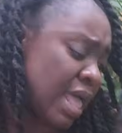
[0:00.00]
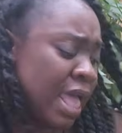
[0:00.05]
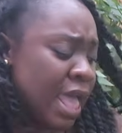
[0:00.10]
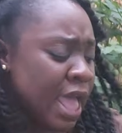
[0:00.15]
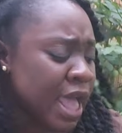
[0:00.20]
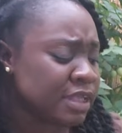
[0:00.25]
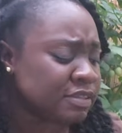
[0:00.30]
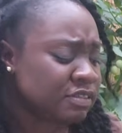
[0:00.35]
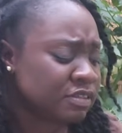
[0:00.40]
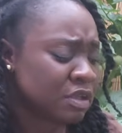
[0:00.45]

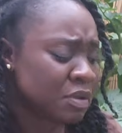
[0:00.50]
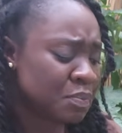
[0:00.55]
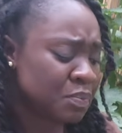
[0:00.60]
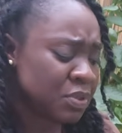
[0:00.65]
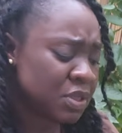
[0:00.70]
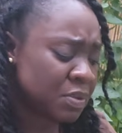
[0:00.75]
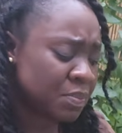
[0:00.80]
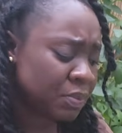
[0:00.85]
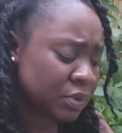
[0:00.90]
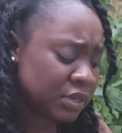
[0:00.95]
And some
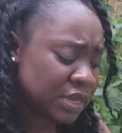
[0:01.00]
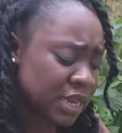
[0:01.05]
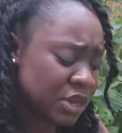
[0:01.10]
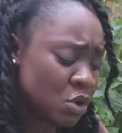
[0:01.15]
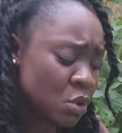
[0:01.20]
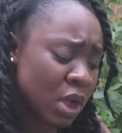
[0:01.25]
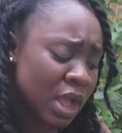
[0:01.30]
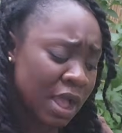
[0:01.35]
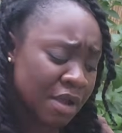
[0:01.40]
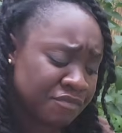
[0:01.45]
people, they
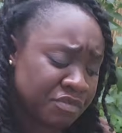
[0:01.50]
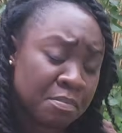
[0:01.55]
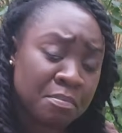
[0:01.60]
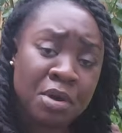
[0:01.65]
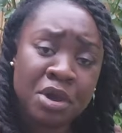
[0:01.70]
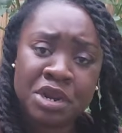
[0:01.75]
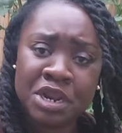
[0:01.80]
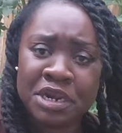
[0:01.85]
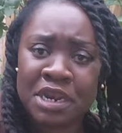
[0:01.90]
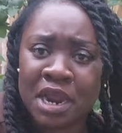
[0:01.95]
don't have the
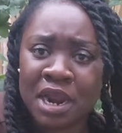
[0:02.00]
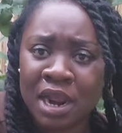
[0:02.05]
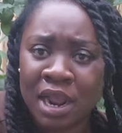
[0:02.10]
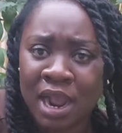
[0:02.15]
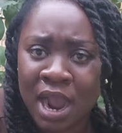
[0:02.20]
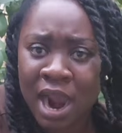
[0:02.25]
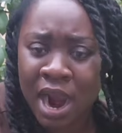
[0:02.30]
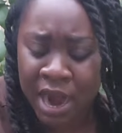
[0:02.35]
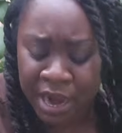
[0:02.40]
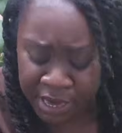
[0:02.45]
money, they're
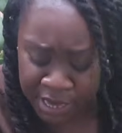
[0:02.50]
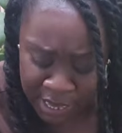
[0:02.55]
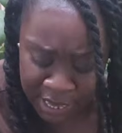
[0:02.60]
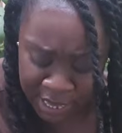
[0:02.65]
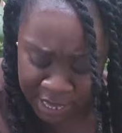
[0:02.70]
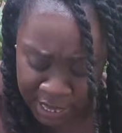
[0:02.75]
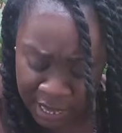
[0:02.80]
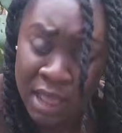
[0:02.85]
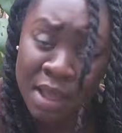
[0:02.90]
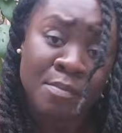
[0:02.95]

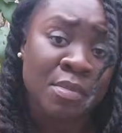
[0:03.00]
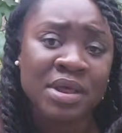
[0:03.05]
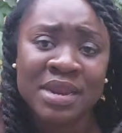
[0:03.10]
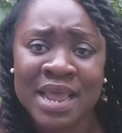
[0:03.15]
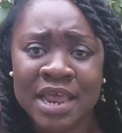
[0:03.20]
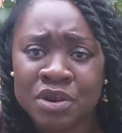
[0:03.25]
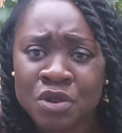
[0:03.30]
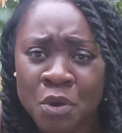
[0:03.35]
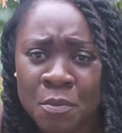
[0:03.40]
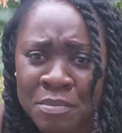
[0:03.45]
gardening, but
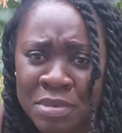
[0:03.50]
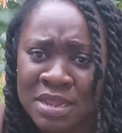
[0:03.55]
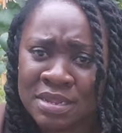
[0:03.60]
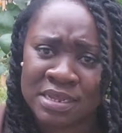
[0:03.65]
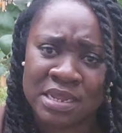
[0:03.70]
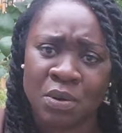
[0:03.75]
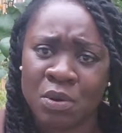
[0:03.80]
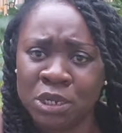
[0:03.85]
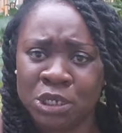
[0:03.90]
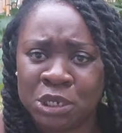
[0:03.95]
that don't mean they
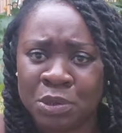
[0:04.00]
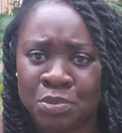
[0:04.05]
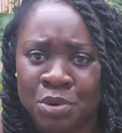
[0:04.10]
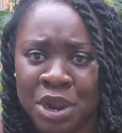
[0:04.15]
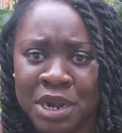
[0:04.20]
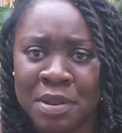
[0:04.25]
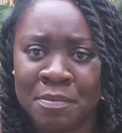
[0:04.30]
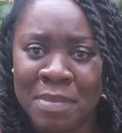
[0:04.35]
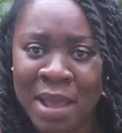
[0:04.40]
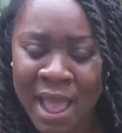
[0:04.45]
want to break
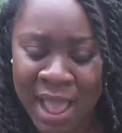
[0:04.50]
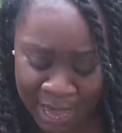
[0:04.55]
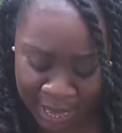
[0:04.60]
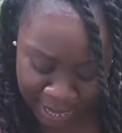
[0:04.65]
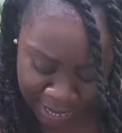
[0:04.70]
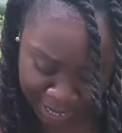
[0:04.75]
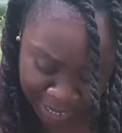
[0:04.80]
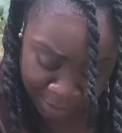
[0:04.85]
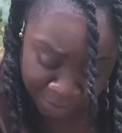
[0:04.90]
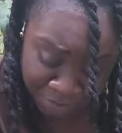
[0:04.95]
the bank.
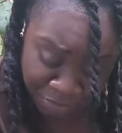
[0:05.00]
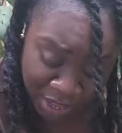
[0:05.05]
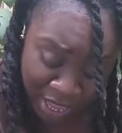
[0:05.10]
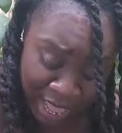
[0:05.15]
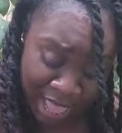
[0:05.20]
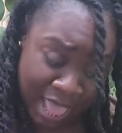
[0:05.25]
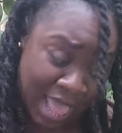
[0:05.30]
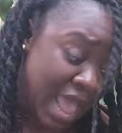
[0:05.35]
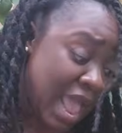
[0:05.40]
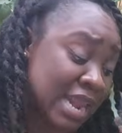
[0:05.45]

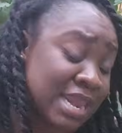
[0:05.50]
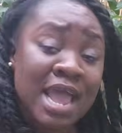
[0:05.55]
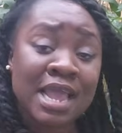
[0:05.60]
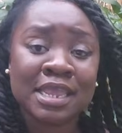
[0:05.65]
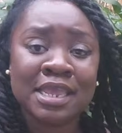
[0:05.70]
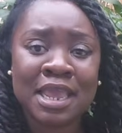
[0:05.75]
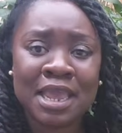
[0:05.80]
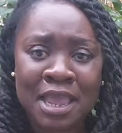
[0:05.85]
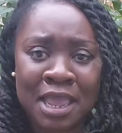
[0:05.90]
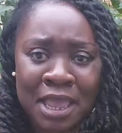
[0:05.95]
And that
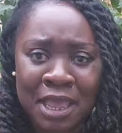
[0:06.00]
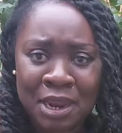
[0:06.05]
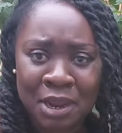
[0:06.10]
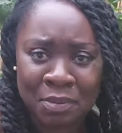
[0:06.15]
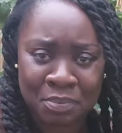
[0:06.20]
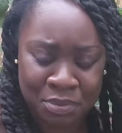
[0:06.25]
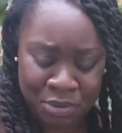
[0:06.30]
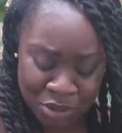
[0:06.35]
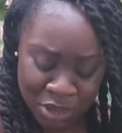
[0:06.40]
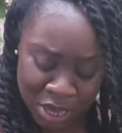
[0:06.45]
can help,
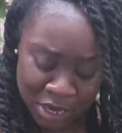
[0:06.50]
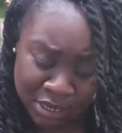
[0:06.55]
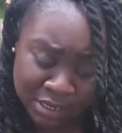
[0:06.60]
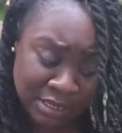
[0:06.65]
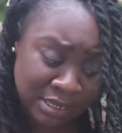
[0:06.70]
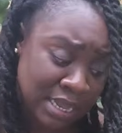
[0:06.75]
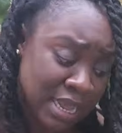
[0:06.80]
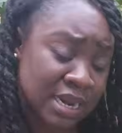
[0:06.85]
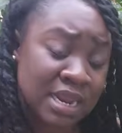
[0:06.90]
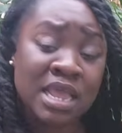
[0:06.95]
you
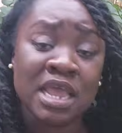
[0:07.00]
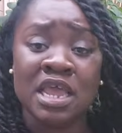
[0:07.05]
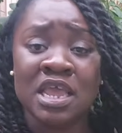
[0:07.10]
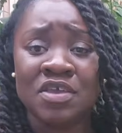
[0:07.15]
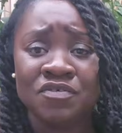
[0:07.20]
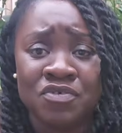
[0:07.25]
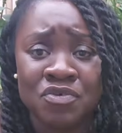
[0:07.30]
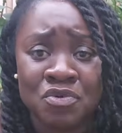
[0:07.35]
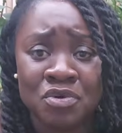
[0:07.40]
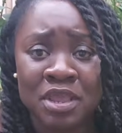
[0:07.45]
understand?
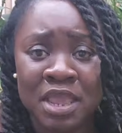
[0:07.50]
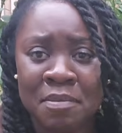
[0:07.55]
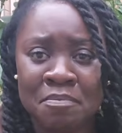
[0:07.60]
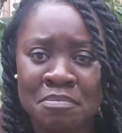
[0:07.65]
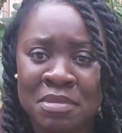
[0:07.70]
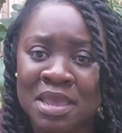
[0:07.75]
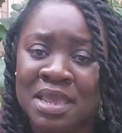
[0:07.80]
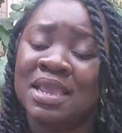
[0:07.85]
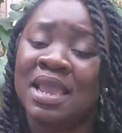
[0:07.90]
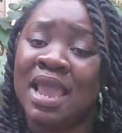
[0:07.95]
If you can
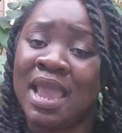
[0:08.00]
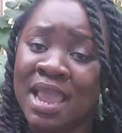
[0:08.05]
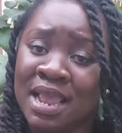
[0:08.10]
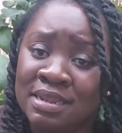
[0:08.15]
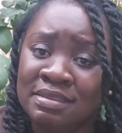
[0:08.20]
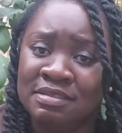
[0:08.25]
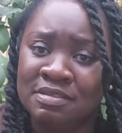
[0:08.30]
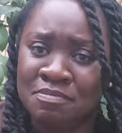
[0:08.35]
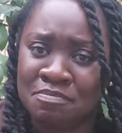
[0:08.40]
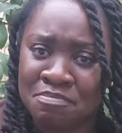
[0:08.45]
make
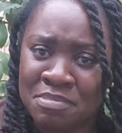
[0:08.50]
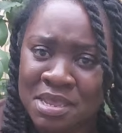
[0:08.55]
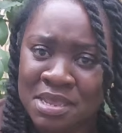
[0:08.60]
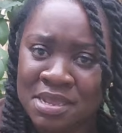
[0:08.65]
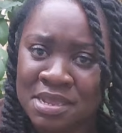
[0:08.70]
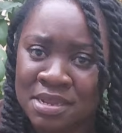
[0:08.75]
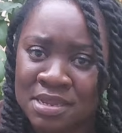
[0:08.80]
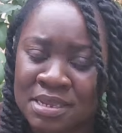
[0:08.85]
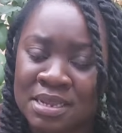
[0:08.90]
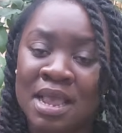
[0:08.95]
ends
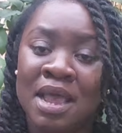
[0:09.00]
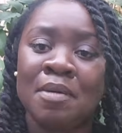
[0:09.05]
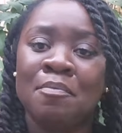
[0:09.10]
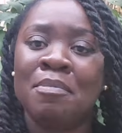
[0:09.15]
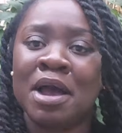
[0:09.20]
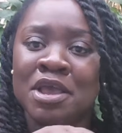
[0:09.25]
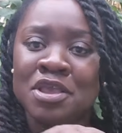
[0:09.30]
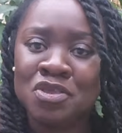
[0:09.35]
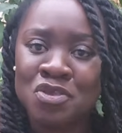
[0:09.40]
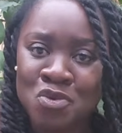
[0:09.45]
meet
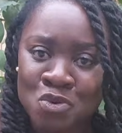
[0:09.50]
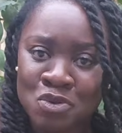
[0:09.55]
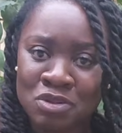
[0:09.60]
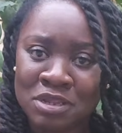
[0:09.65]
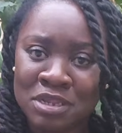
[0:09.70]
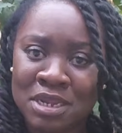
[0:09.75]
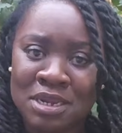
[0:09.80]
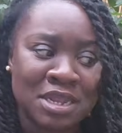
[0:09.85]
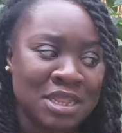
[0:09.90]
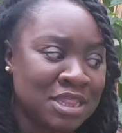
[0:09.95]
by
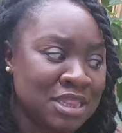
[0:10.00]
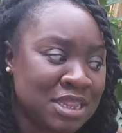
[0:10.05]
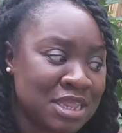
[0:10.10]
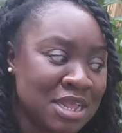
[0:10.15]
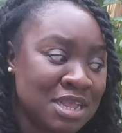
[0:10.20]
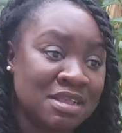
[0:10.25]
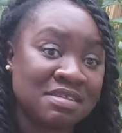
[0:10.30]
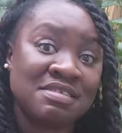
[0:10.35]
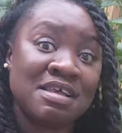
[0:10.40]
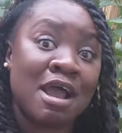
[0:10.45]
using the
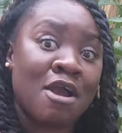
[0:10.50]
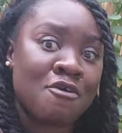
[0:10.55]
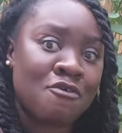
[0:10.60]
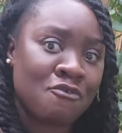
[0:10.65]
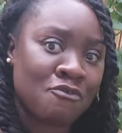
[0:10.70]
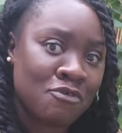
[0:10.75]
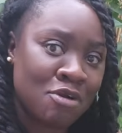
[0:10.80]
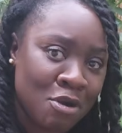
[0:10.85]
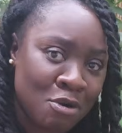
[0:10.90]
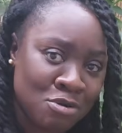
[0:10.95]
things
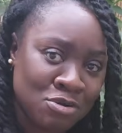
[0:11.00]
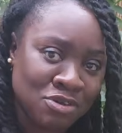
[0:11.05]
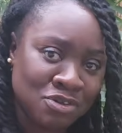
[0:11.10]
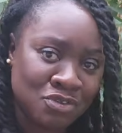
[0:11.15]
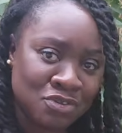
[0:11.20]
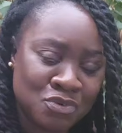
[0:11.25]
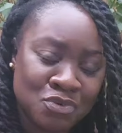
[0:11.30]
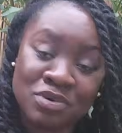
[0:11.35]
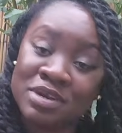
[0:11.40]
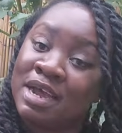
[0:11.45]
around
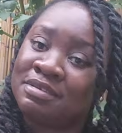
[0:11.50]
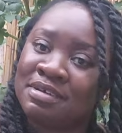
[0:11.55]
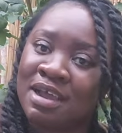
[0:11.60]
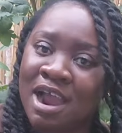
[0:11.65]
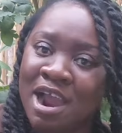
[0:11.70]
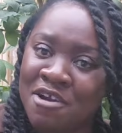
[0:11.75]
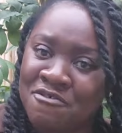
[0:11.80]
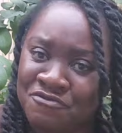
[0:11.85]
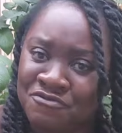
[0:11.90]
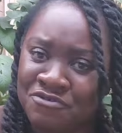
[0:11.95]
you that
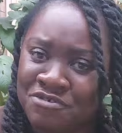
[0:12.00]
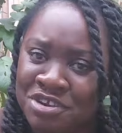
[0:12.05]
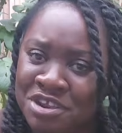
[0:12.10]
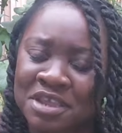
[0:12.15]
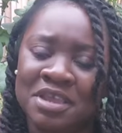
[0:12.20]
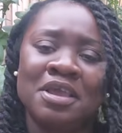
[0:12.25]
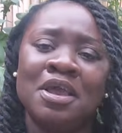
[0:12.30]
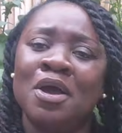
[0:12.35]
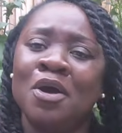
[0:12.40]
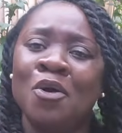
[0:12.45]
are
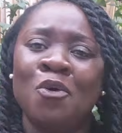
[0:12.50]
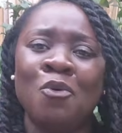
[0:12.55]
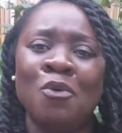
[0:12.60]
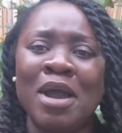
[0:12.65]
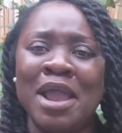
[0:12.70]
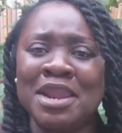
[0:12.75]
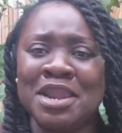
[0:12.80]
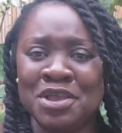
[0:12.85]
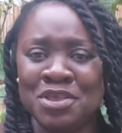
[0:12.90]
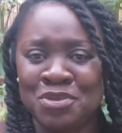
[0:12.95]
free, why
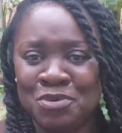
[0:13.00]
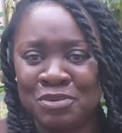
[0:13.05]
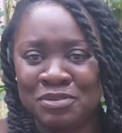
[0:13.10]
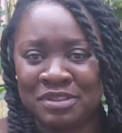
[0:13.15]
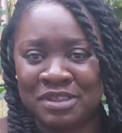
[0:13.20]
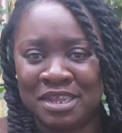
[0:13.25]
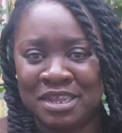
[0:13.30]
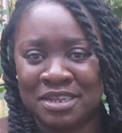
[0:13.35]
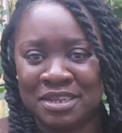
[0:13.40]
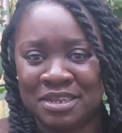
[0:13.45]
not use it?